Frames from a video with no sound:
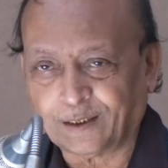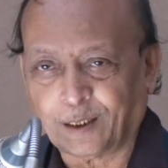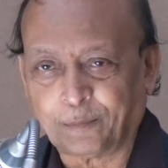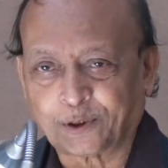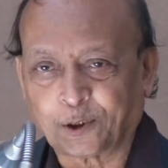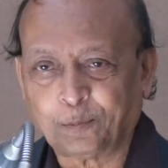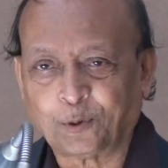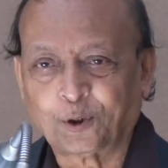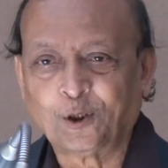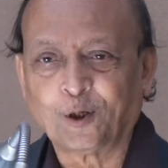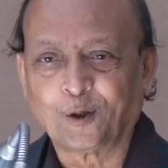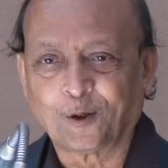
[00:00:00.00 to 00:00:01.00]
Ambassador
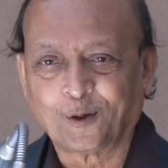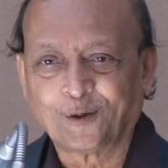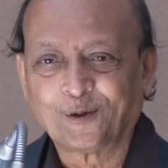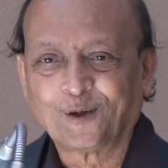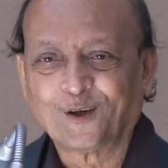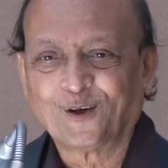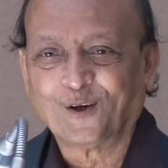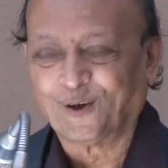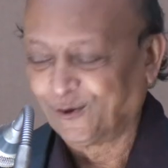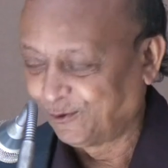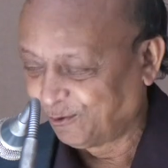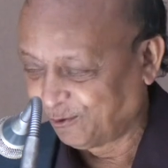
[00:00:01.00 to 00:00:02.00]
Mudgal
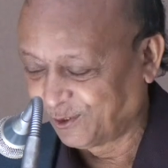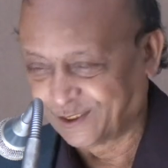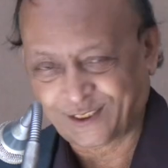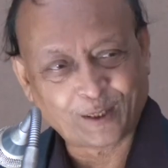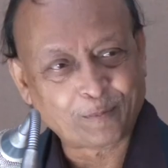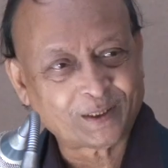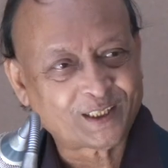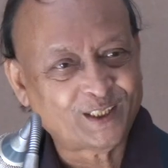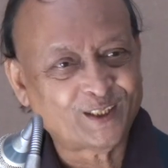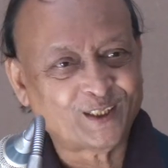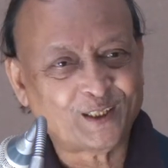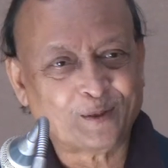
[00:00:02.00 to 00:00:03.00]
was the
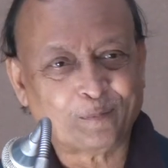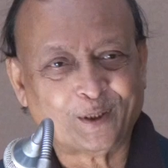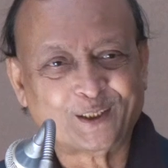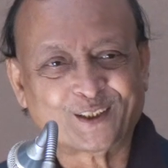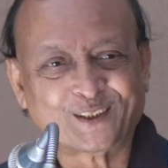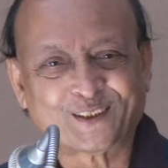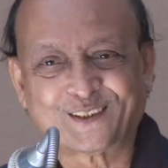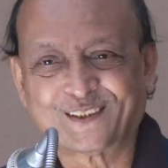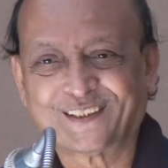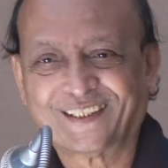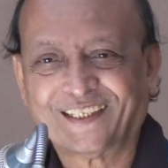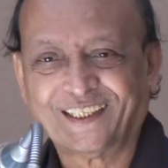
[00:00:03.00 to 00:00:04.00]
ambassador in Mauritius,
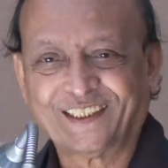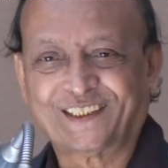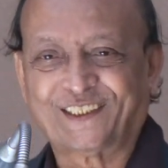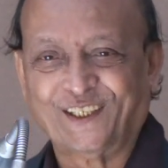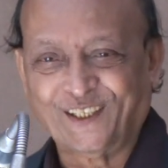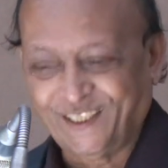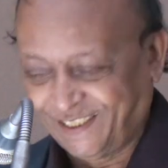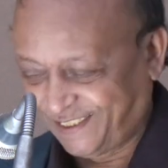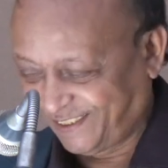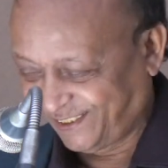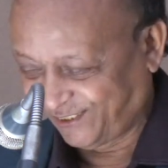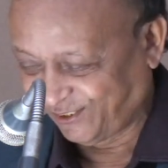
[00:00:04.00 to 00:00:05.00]
he steered
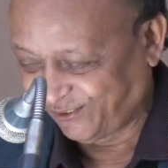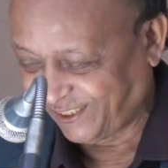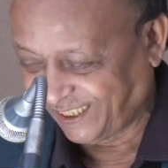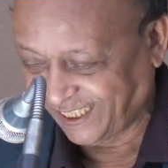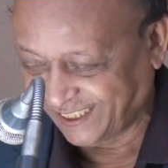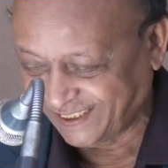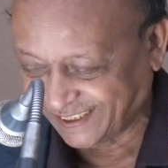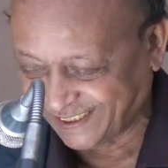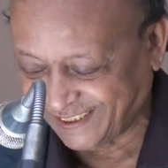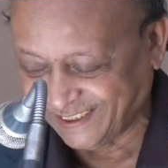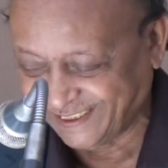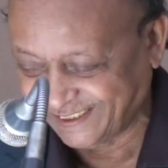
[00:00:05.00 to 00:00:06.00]
it to a very large
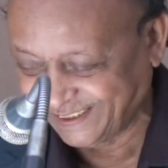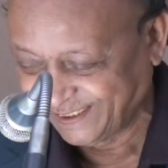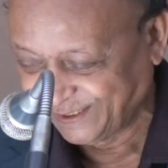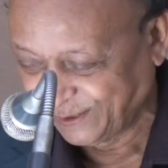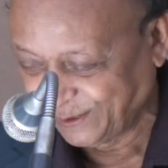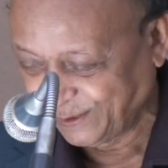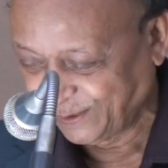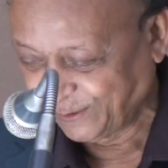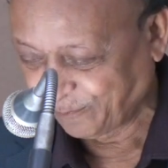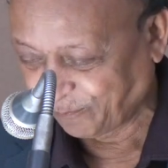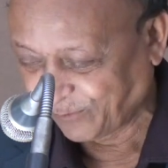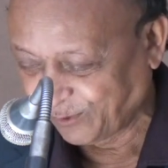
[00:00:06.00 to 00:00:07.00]
extent.
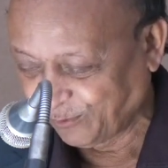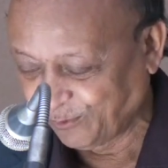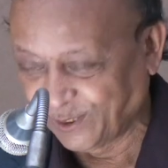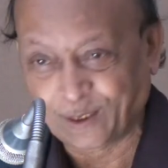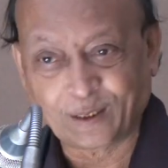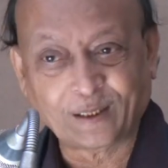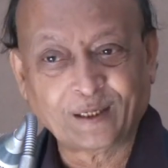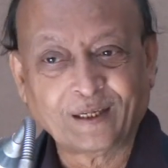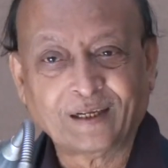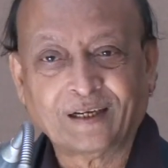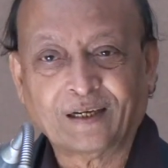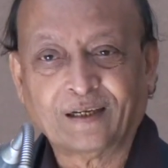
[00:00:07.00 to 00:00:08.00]
When
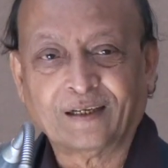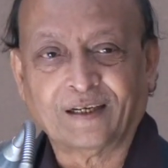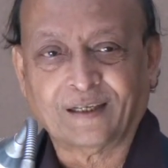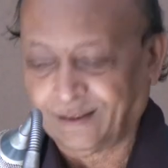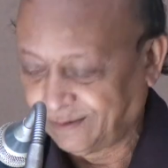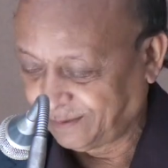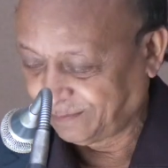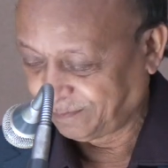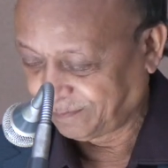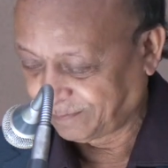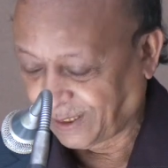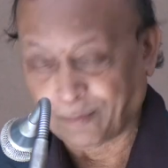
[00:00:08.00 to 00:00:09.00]

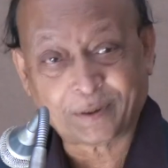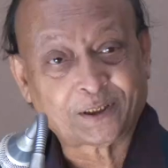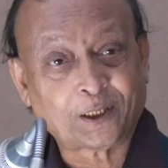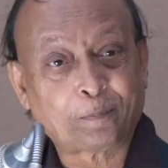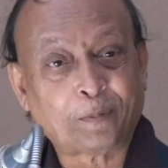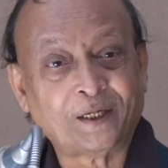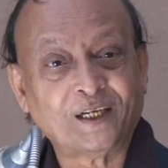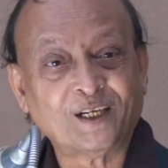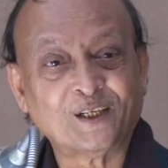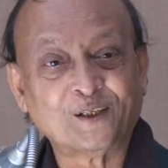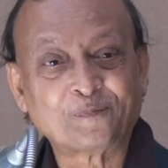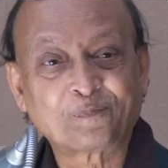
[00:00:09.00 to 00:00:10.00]
Ambassador
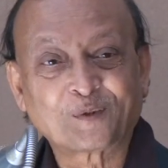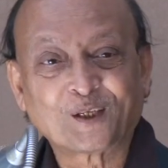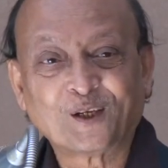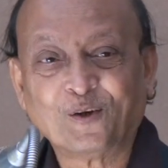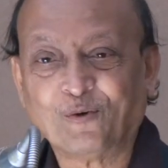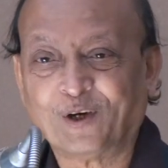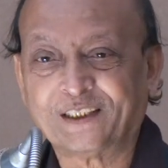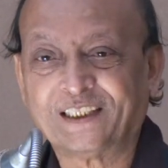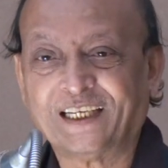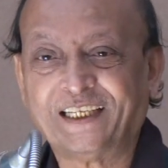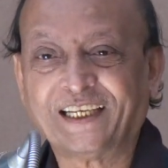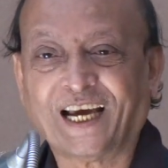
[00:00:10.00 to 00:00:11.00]
Panda was
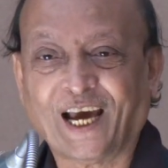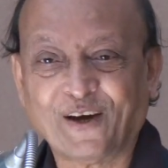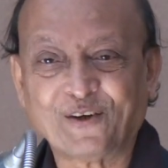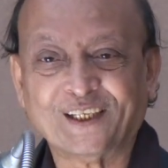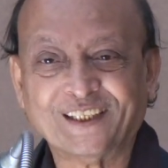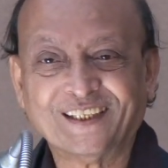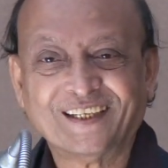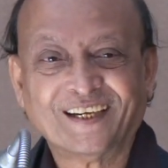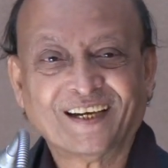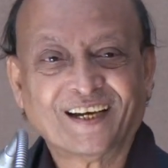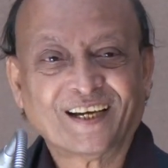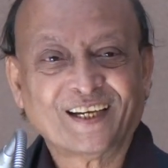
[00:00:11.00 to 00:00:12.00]
heading Iora,
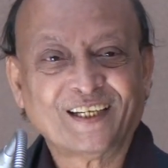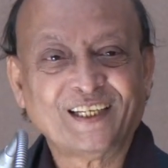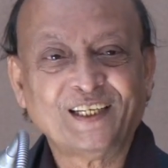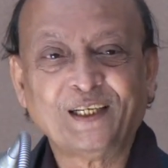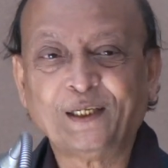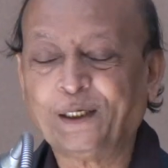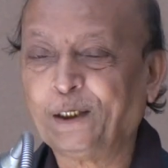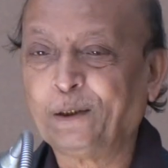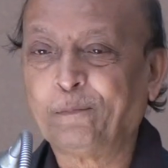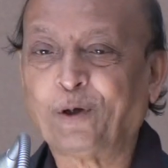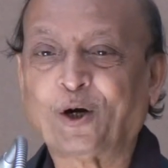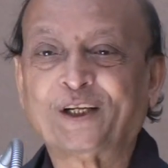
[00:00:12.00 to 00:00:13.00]
he
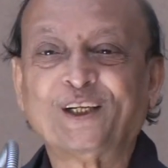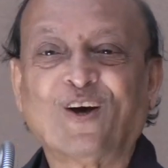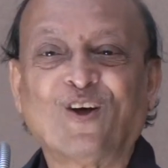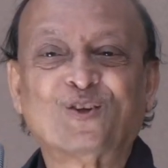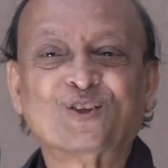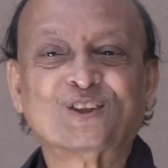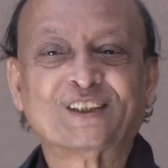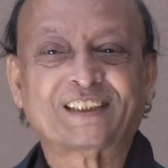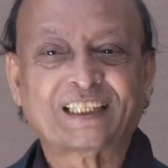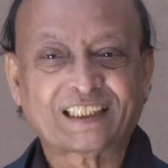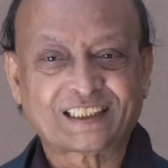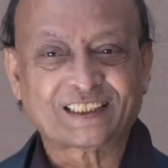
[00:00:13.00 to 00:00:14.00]
brought in all those
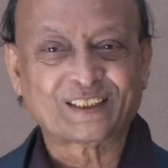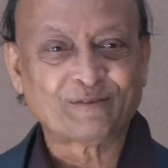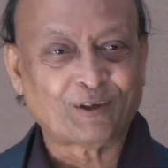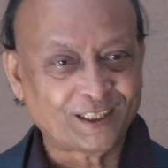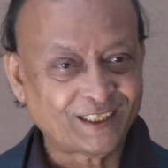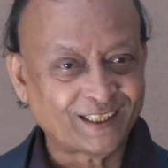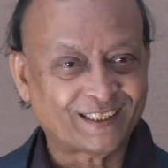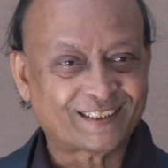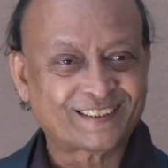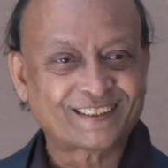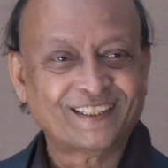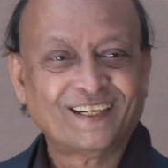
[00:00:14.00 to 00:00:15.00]
6
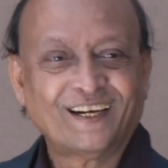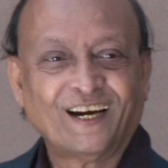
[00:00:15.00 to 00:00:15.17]
verticals